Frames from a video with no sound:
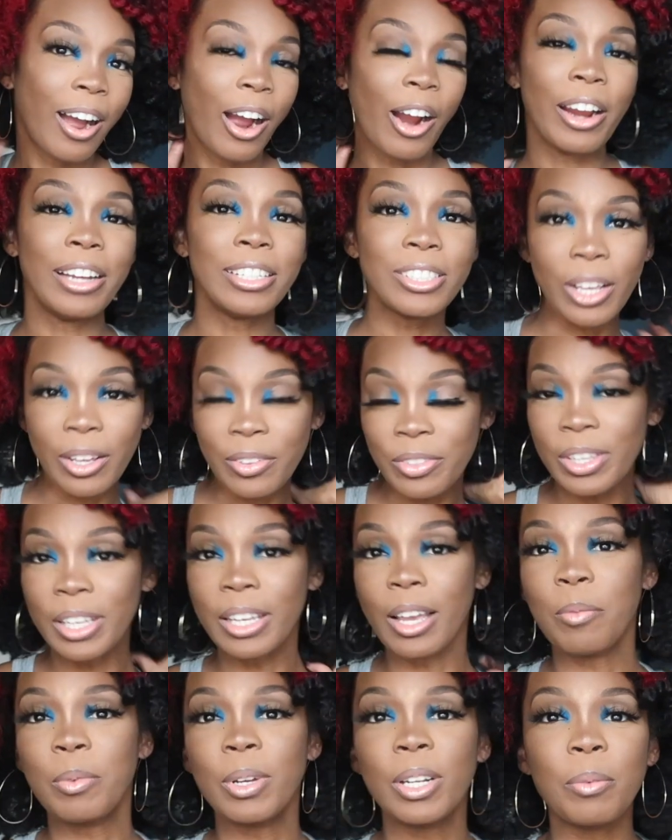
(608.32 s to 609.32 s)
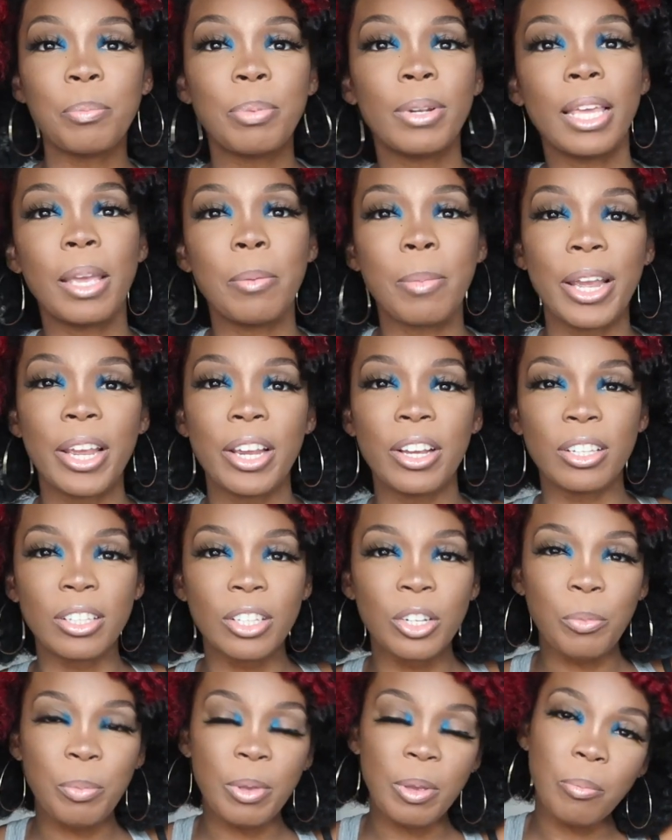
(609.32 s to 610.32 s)
All right, so I think I'm gonna play my hair a
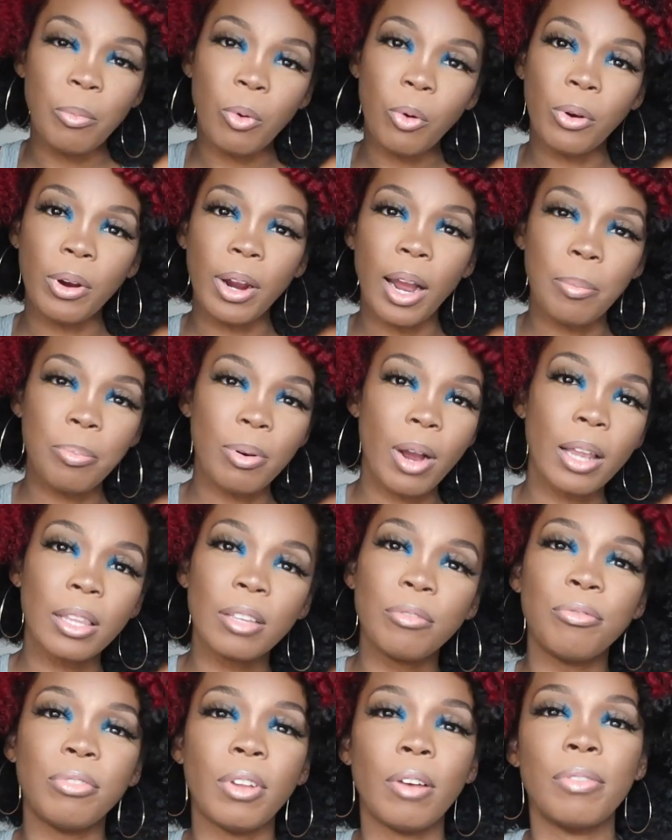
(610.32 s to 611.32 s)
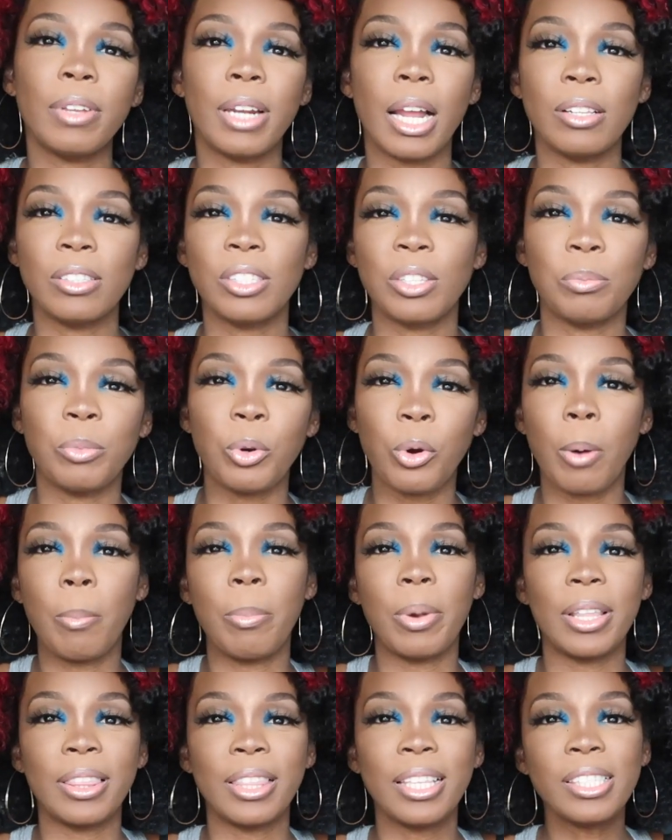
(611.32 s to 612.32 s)
little bit more. I'll probably fluff it out some more,
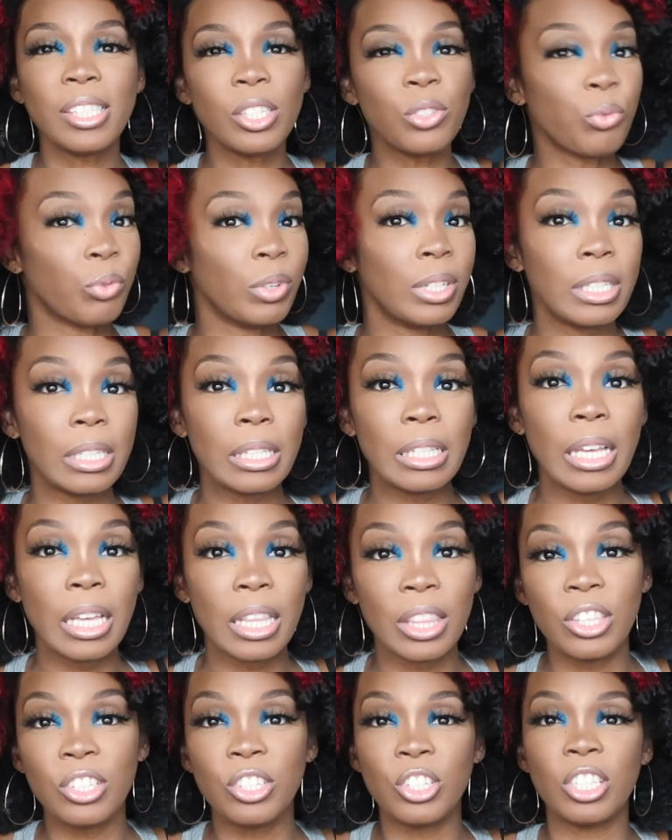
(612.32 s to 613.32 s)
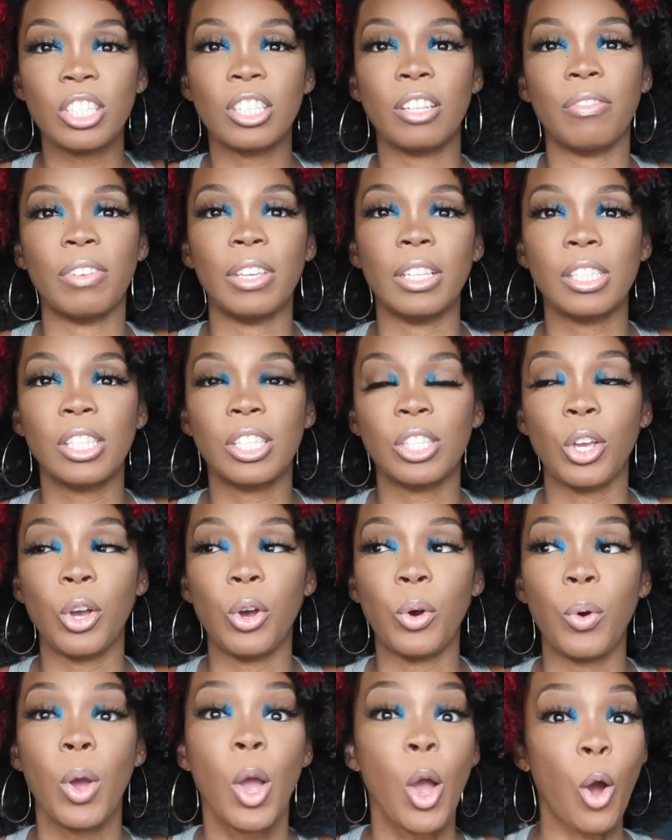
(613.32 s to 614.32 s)
but this is really the gist of it.
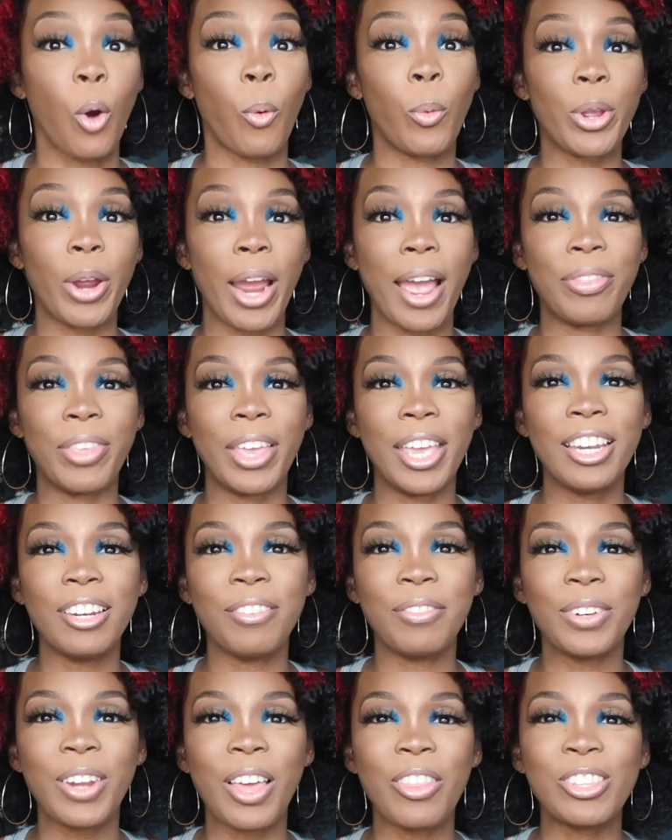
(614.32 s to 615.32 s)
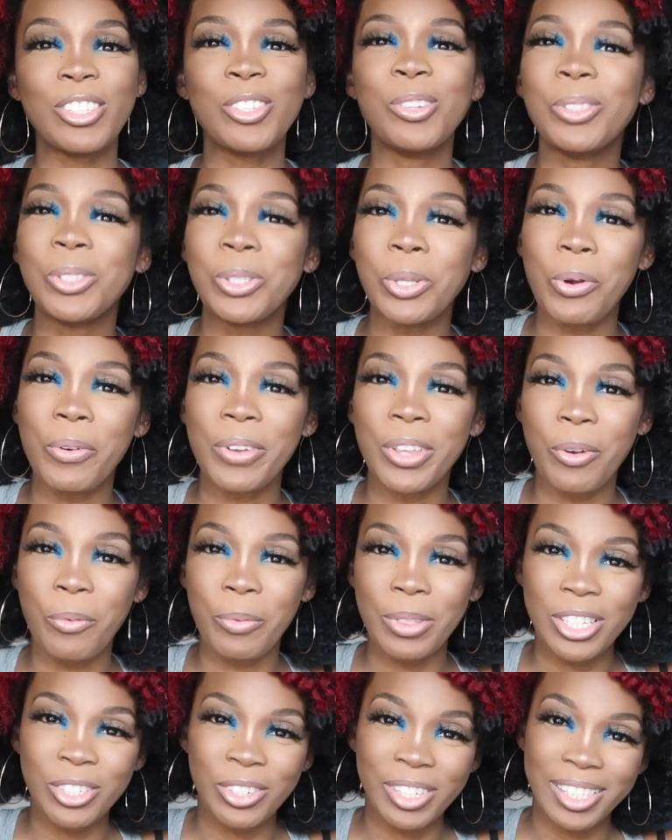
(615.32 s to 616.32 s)
So we are at the end of another
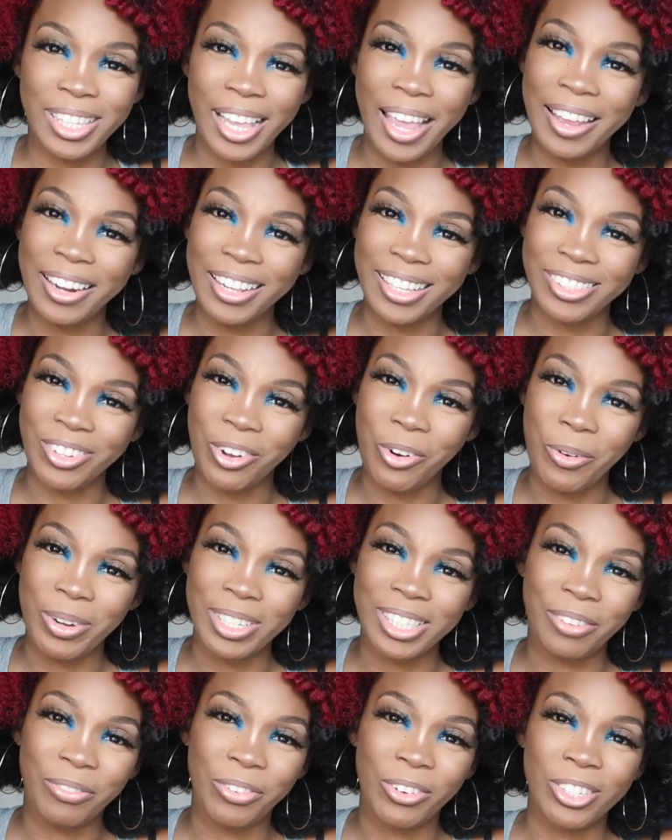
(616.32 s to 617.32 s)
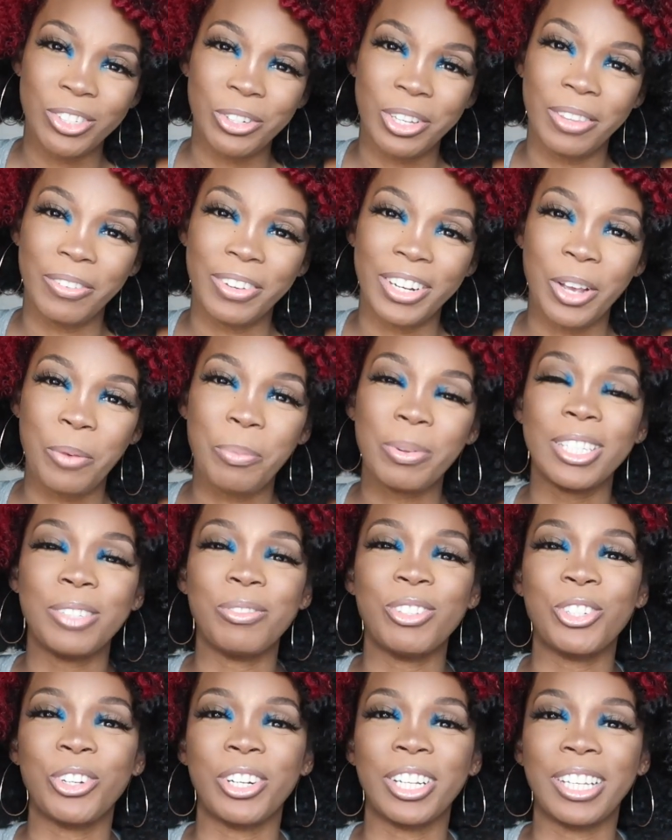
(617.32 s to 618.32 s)
tutorial with Trice, and as always, if you enjoyed the video,
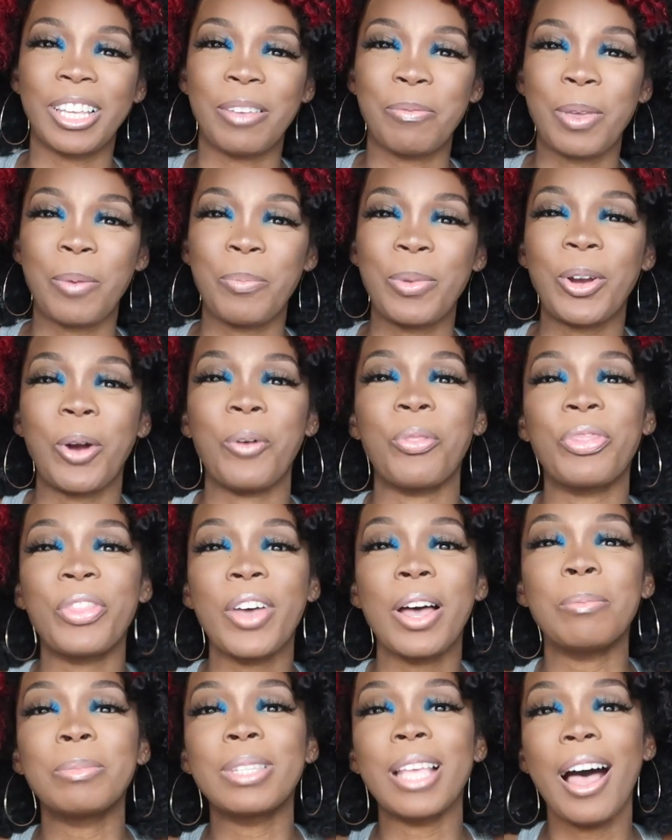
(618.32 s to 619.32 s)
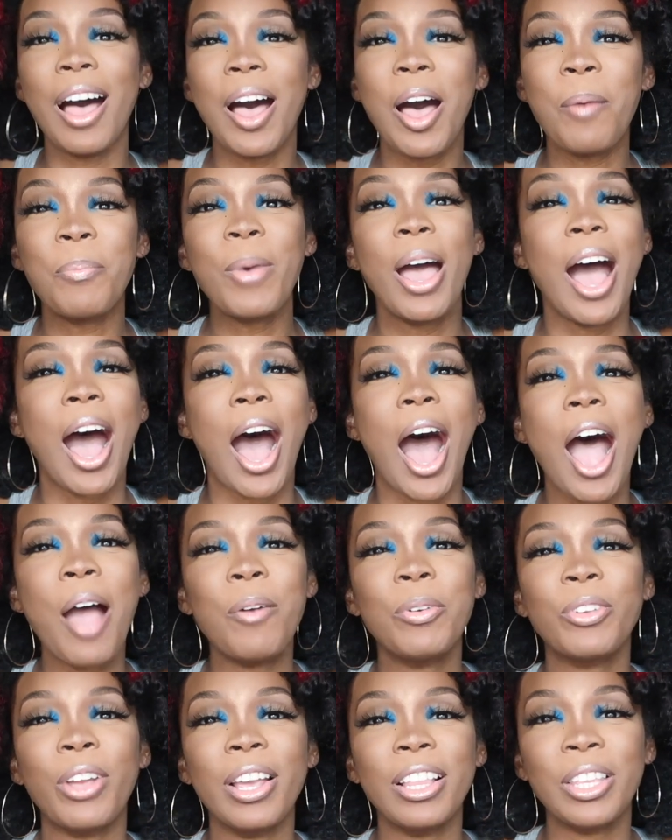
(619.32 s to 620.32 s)
please be sure to give me a big old thumbs up.
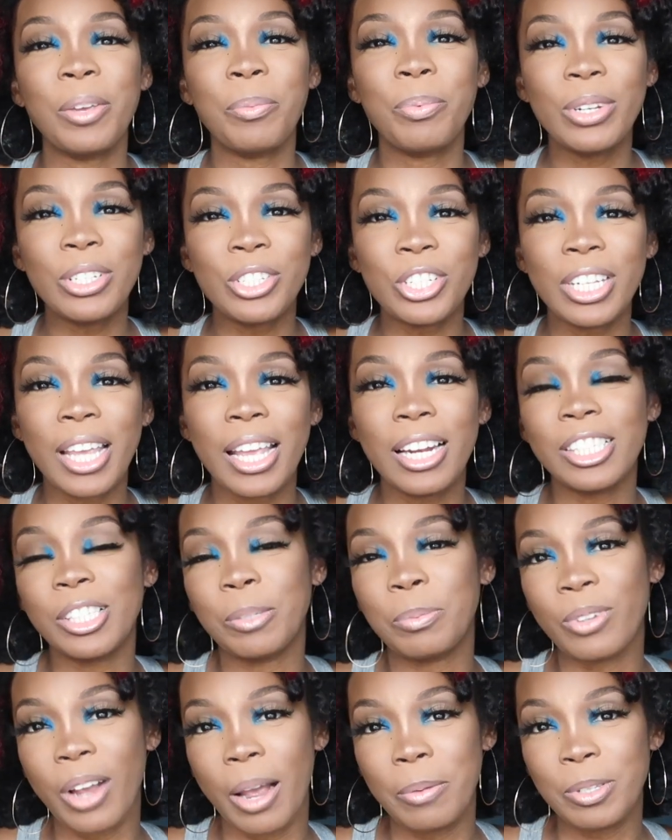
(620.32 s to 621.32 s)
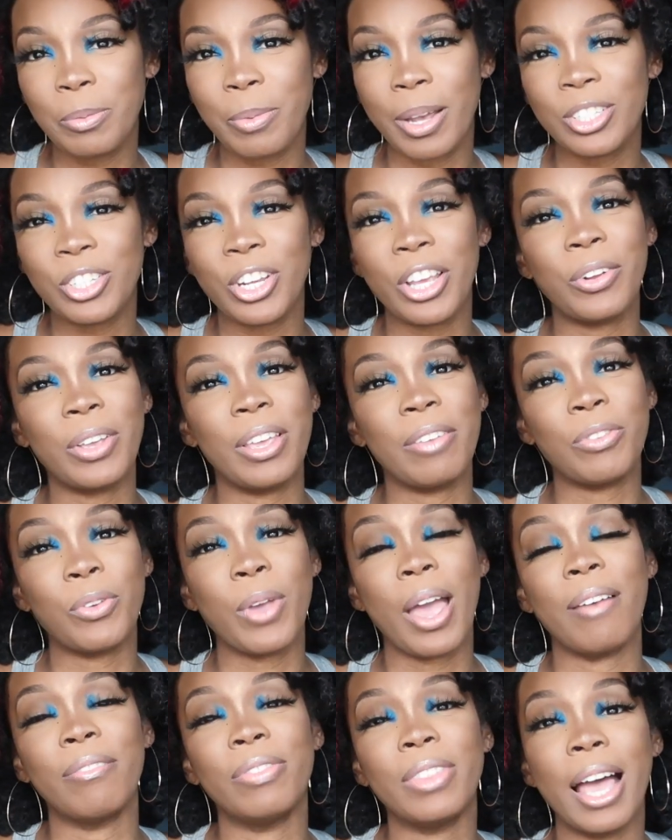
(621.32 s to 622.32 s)
I would greatly appreciate it. Subscribe to my channel if
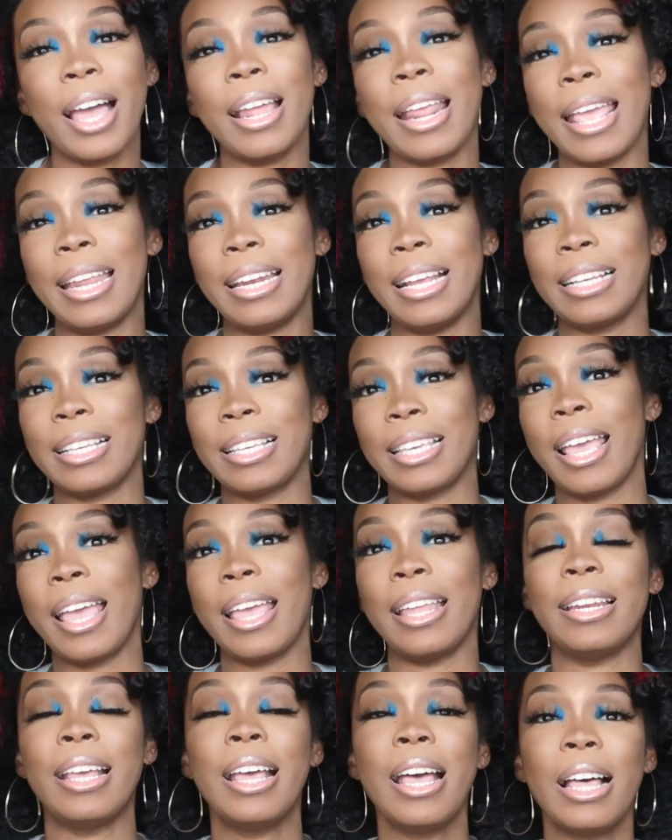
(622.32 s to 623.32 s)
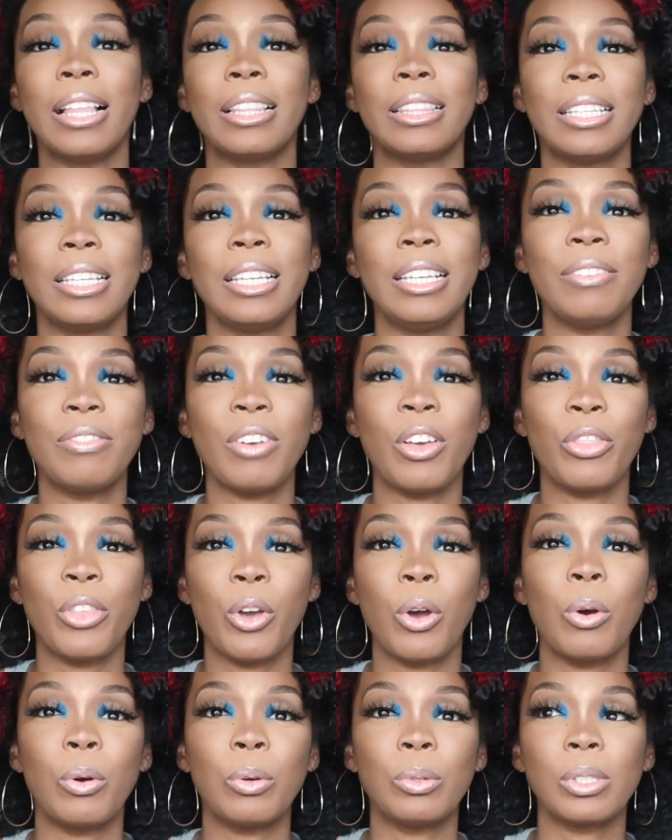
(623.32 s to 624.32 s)
you have not, and again, leave
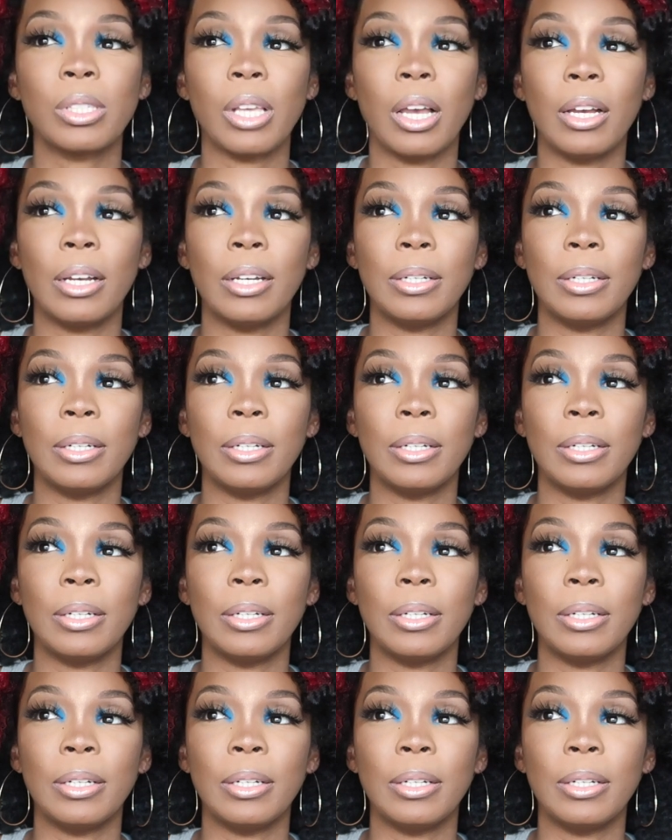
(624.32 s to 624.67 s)
those